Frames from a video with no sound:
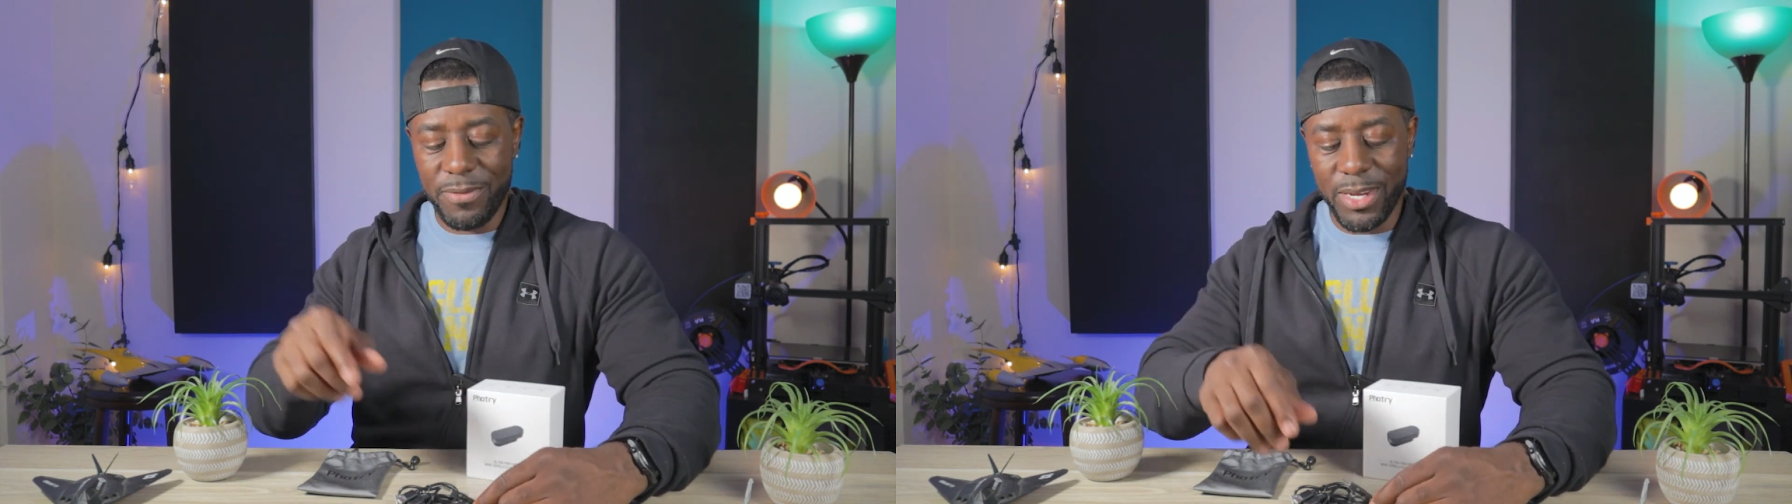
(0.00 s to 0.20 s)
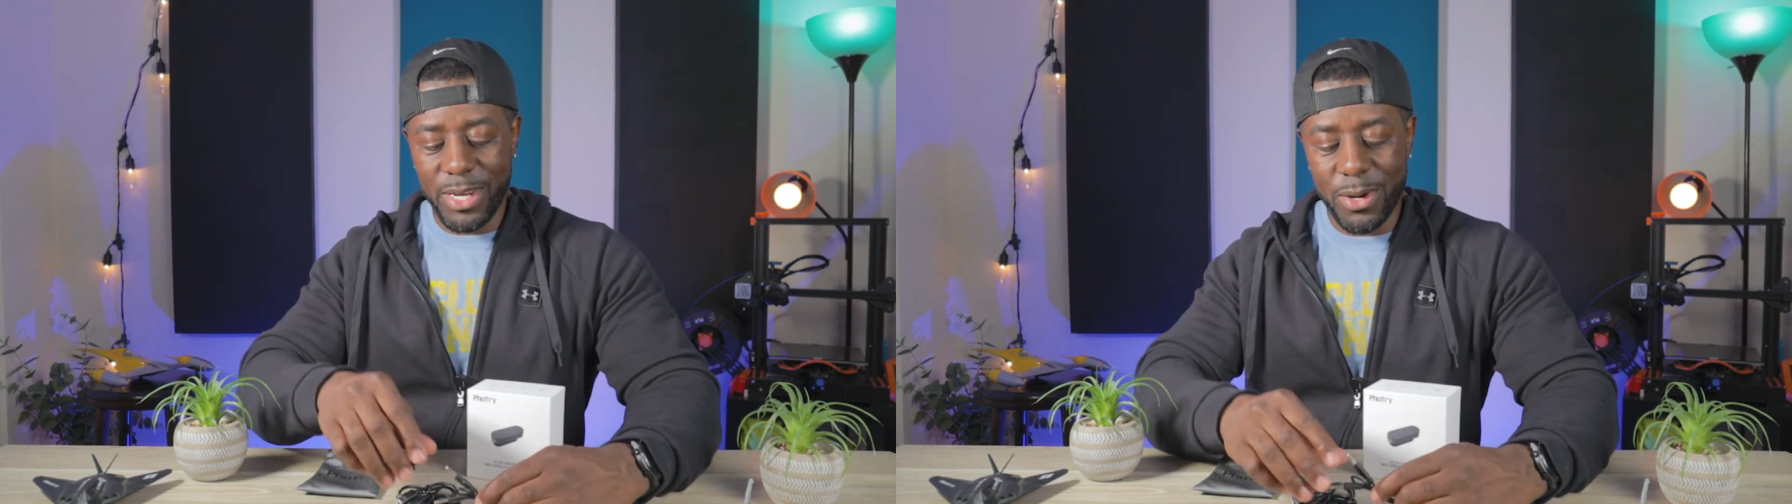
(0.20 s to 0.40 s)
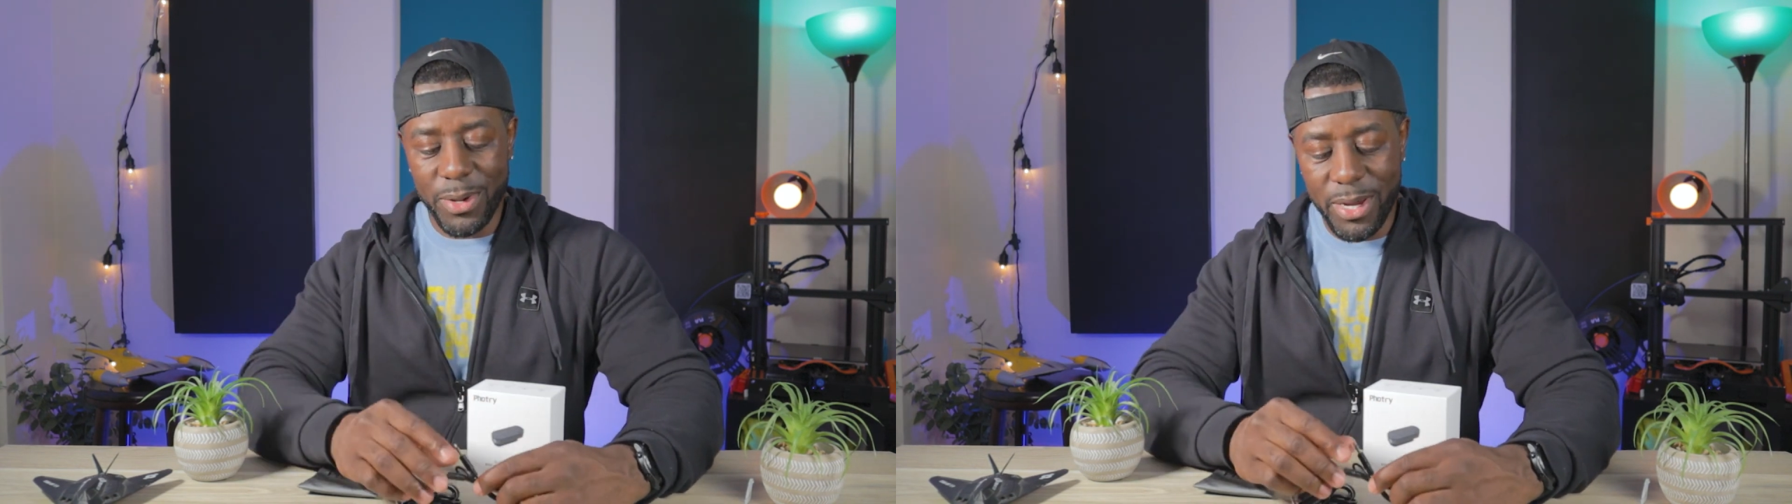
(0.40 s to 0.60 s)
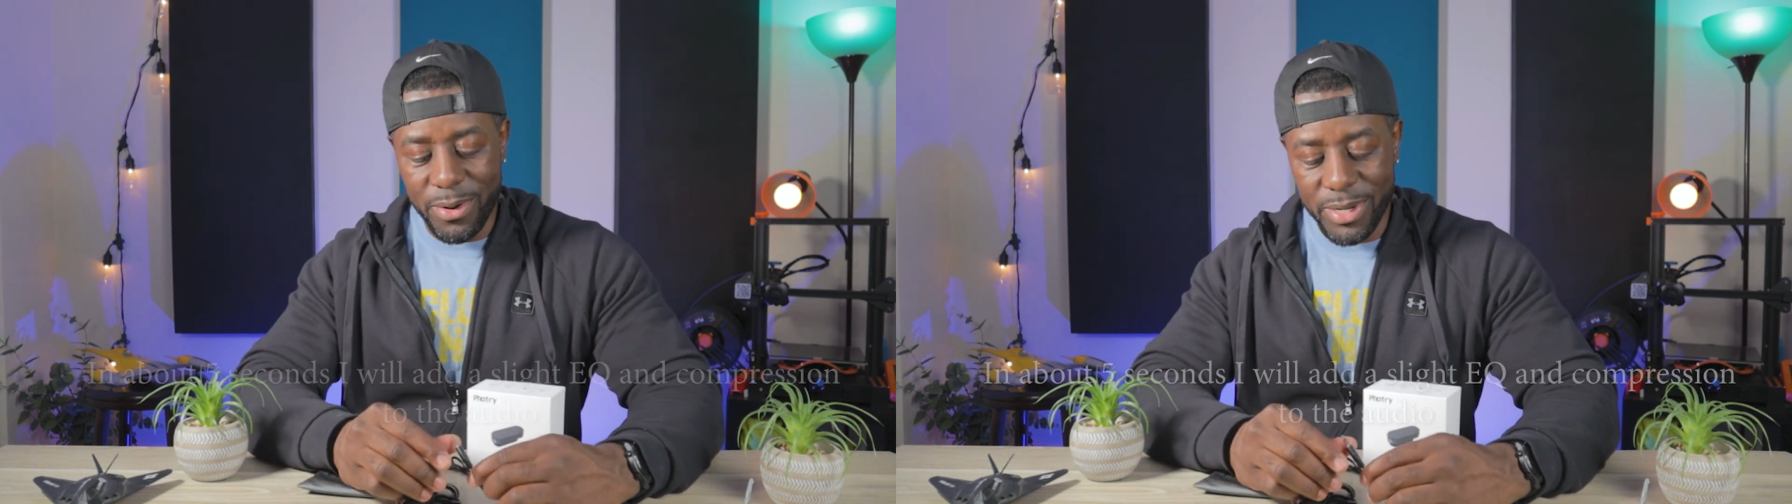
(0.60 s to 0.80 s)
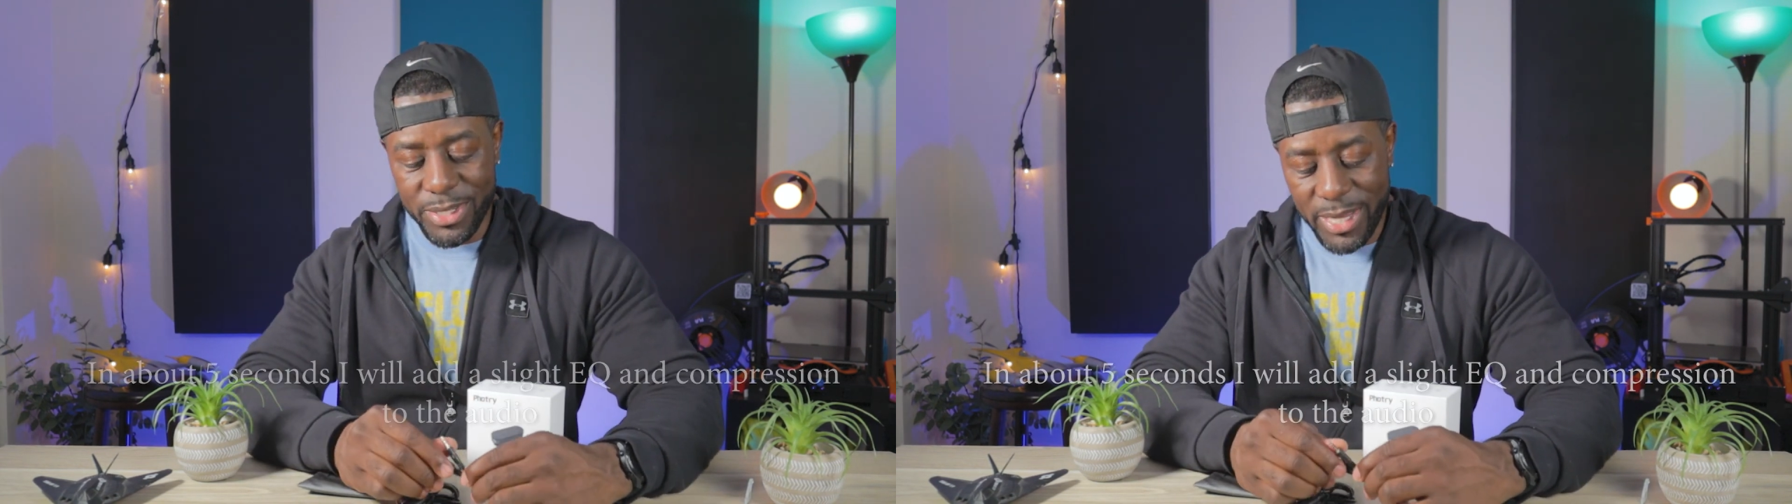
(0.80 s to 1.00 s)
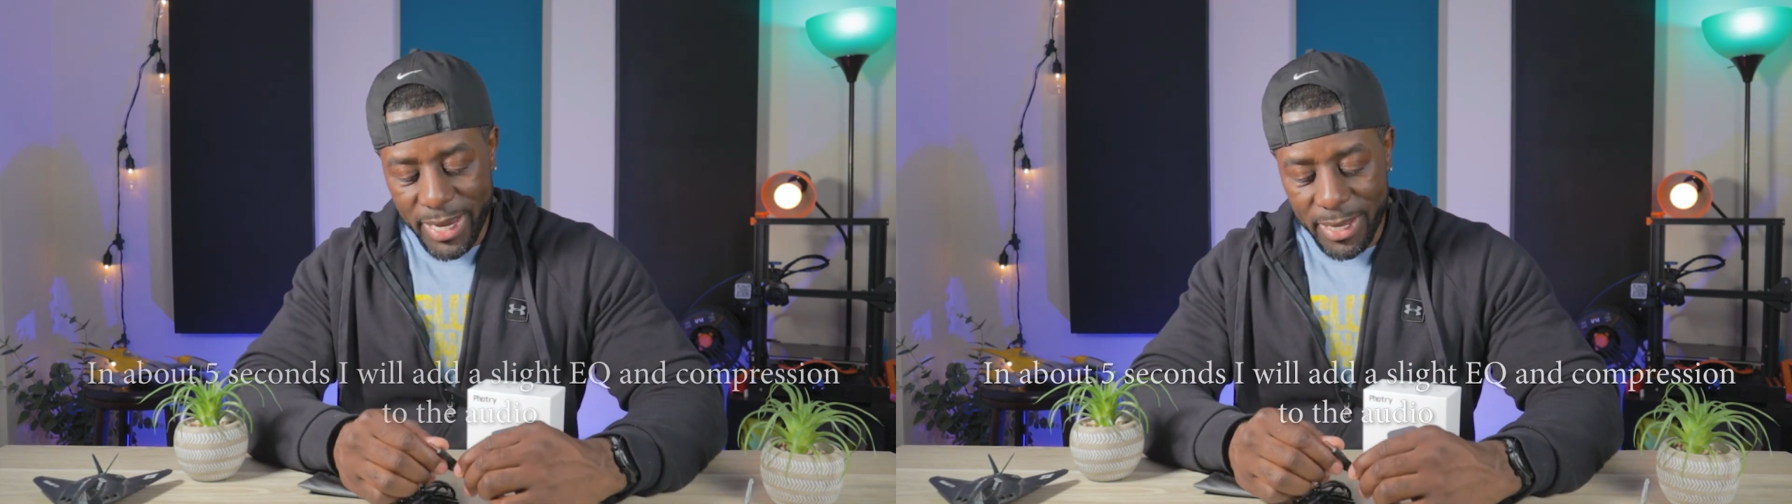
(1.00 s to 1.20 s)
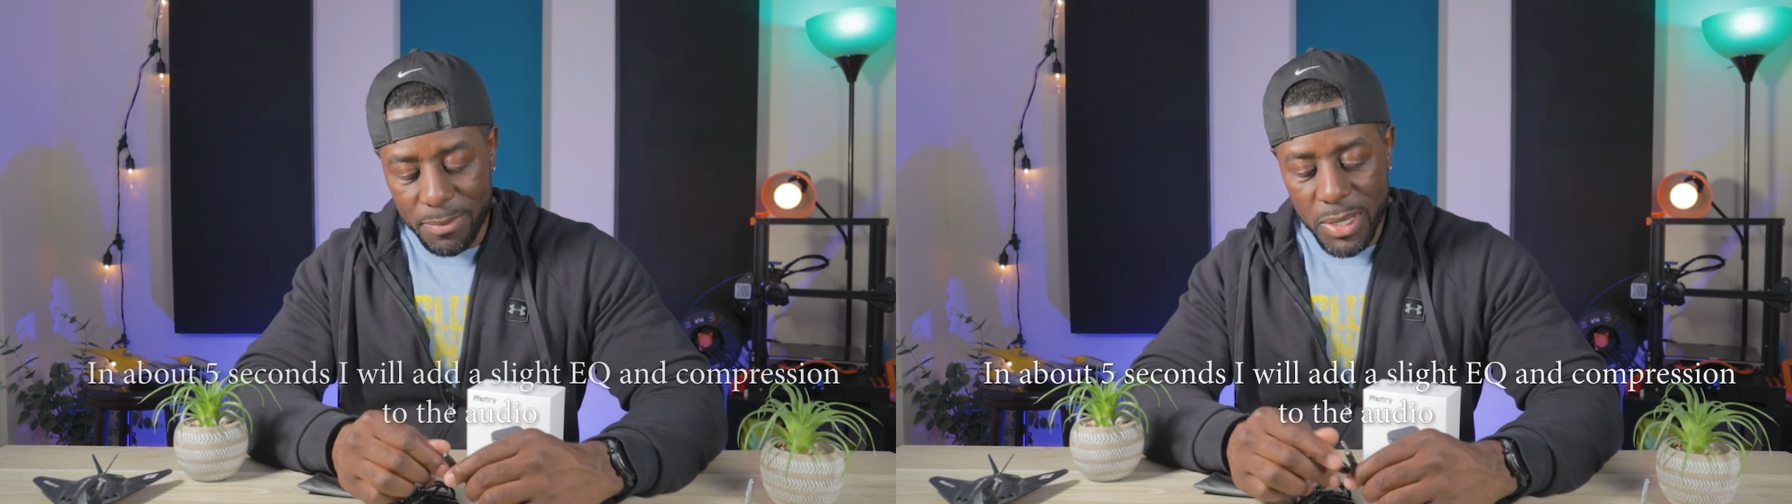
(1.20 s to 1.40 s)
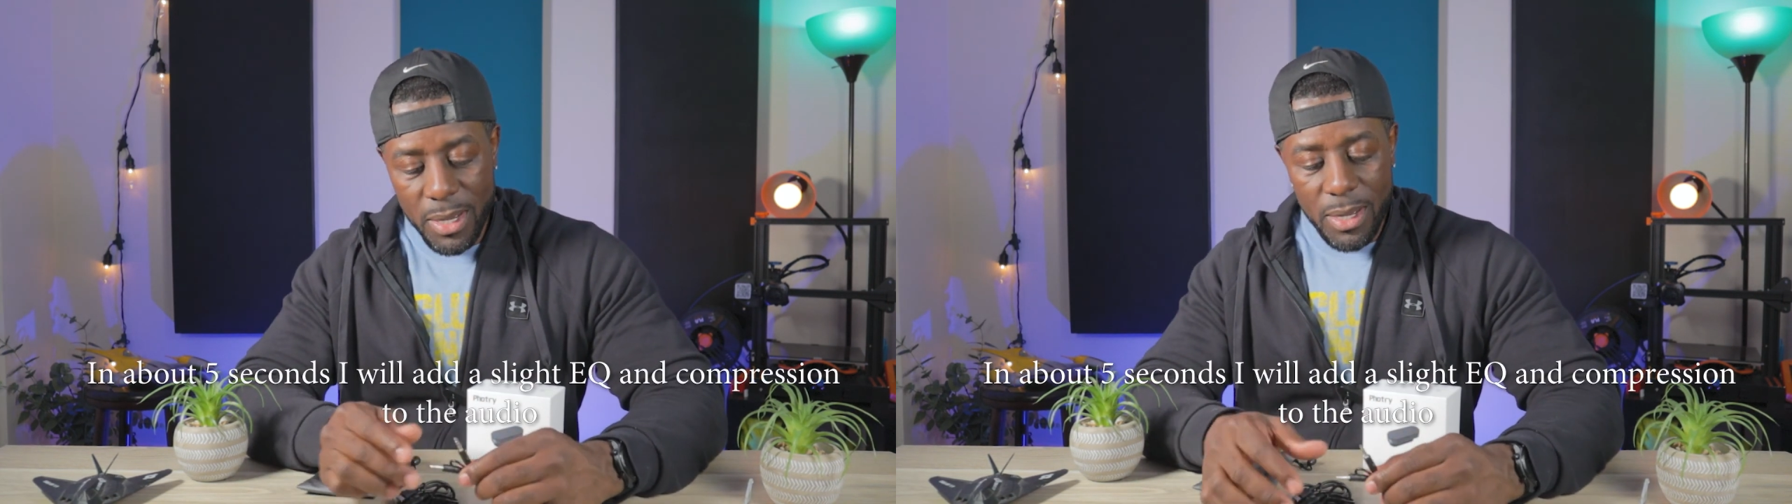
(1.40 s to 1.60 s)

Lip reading: video here in a second.